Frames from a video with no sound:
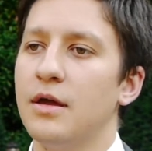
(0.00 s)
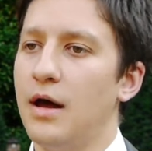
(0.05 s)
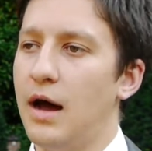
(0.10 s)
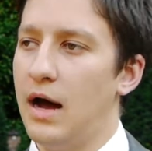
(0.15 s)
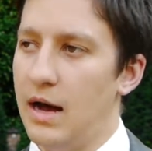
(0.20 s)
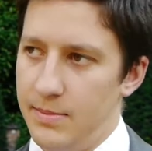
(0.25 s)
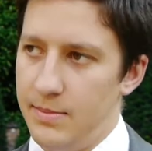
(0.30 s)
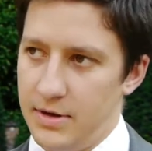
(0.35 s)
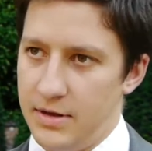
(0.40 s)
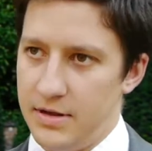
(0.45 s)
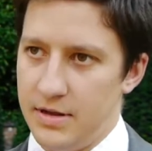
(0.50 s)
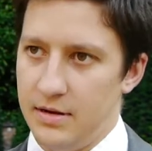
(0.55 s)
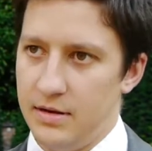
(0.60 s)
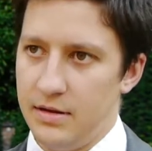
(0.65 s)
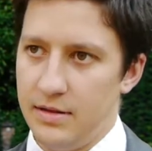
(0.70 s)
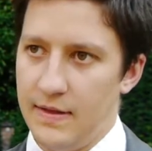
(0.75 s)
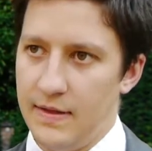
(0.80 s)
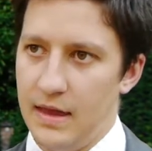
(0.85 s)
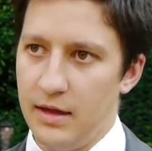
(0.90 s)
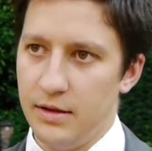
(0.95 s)
common
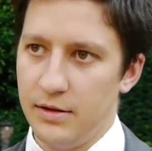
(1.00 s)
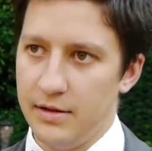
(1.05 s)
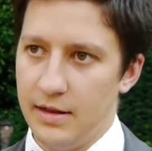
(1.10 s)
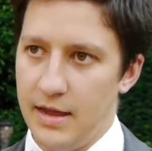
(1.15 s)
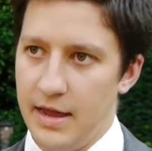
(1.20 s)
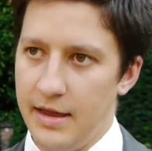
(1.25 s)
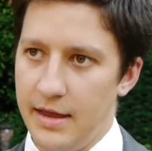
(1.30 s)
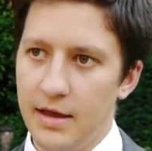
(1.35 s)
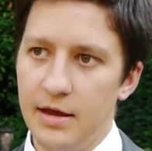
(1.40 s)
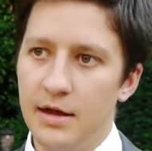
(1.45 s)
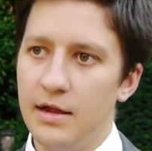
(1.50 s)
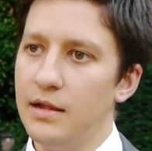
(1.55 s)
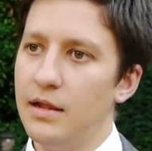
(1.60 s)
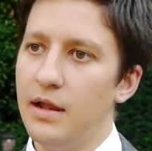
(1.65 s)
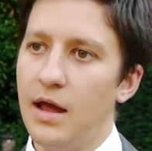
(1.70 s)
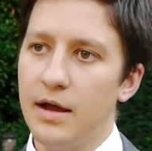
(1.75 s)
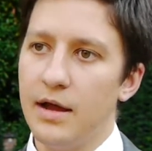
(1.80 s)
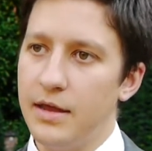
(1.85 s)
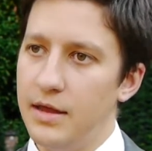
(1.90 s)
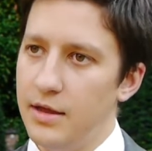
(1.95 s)
sense things like
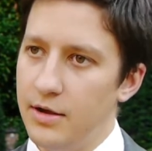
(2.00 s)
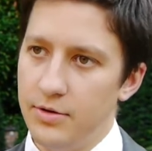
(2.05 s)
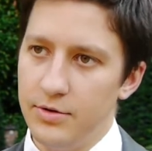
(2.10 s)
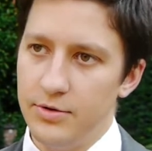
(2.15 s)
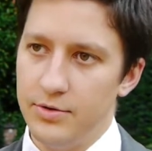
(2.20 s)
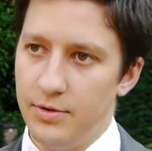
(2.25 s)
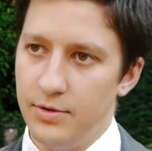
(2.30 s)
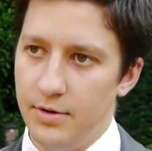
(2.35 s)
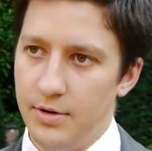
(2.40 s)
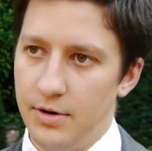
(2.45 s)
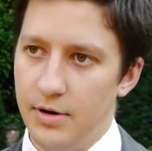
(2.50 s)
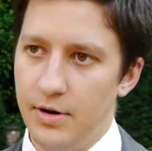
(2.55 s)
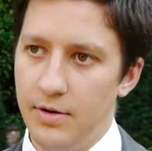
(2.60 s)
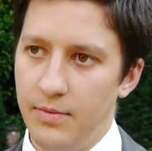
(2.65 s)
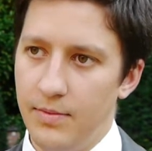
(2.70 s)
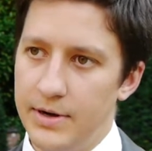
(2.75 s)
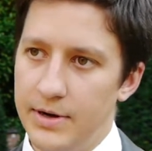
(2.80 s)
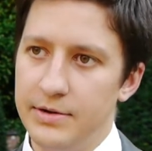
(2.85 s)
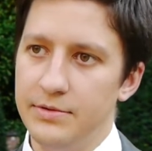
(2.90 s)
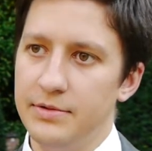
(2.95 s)
locking your door
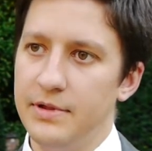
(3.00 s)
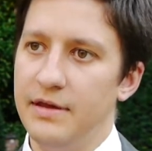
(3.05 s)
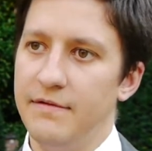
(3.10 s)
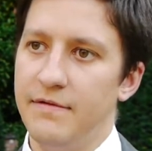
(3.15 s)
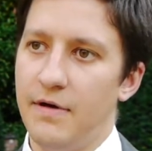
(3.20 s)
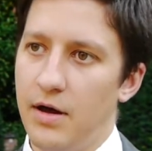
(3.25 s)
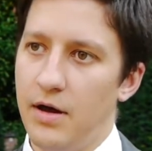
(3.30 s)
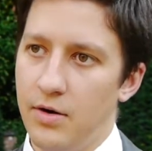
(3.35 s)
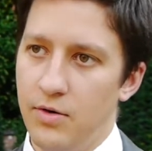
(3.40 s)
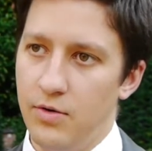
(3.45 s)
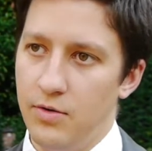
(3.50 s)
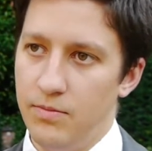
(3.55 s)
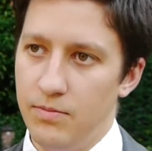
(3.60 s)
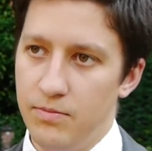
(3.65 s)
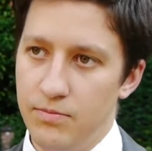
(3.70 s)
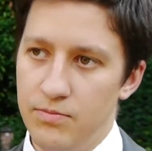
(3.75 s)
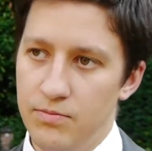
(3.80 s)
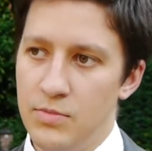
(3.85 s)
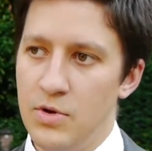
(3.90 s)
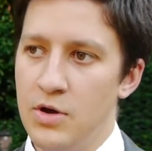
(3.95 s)
when you leave home,
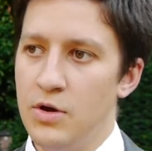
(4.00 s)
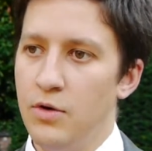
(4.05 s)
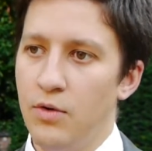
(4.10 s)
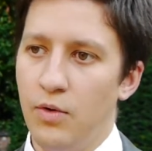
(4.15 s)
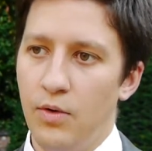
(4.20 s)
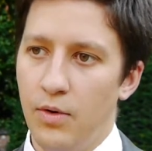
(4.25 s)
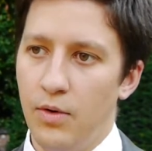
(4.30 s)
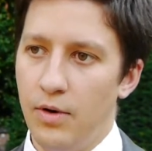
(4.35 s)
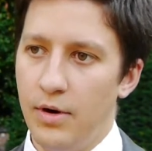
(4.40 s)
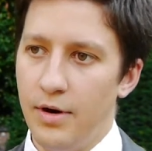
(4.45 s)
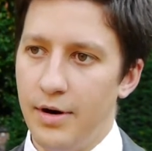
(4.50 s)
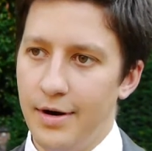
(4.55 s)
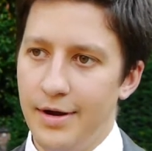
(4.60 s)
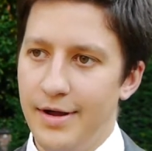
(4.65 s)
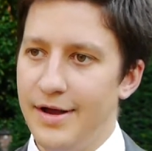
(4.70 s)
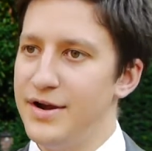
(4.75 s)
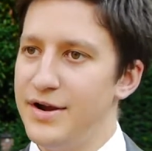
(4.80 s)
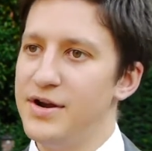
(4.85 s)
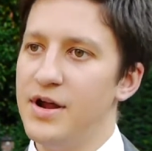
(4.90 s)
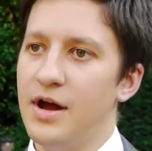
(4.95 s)
or
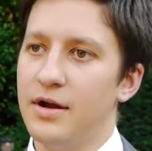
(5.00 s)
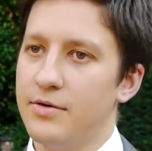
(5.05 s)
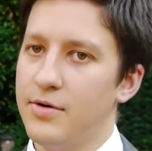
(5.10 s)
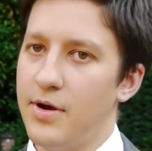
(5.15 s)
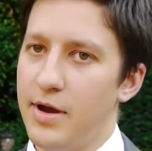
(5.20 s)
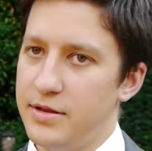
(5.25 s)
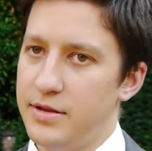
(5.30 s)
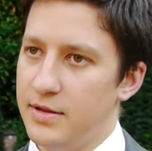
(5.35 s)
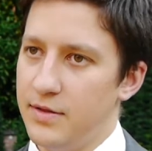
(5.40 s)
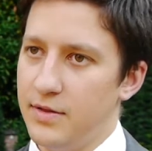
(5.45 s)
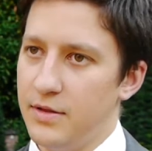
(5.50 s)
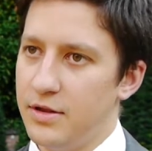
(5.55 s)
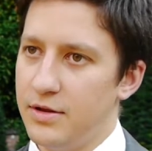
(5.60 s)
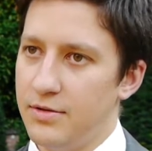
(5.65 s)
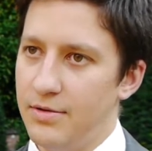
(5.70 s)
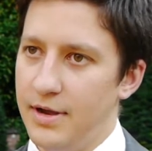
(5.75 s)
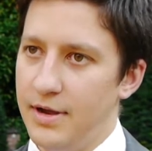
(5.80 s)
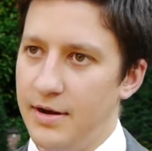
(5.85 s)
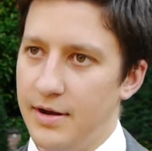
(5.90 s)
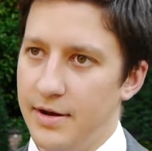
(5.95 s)
not crossing the
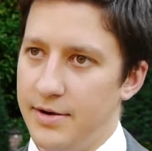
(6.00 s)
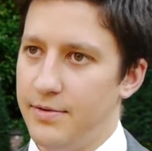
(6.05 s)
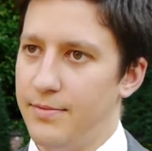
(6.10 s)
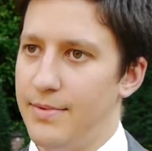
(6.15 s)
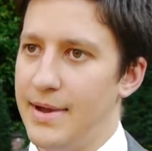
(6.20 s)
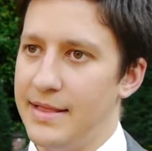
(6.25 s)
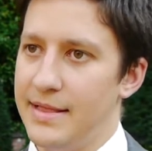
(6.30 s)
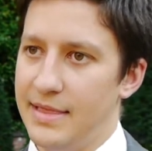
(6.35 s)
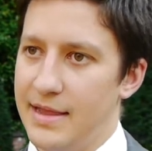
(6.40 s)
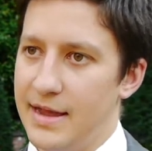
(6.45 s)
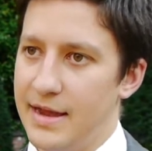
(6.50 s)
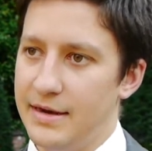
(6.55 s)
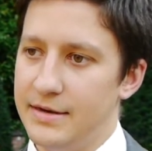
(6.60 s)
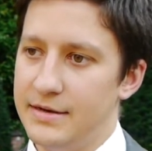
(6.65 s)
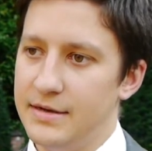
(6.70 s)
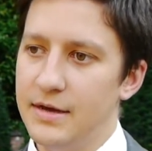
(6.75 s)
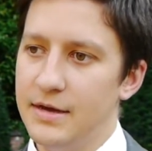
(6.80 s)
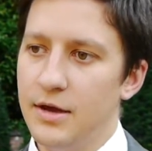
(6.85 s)
street on a red light.